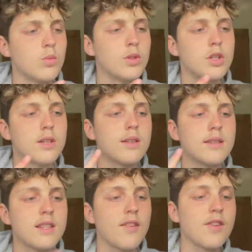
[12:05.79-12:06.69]
which is The
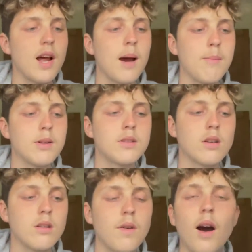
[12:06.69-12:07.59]
7 Habits
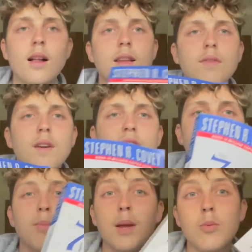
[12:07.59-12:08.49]
of Highly
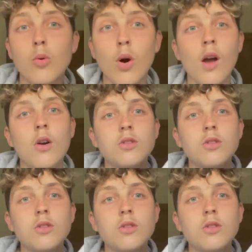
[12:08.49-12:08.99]
Effective People.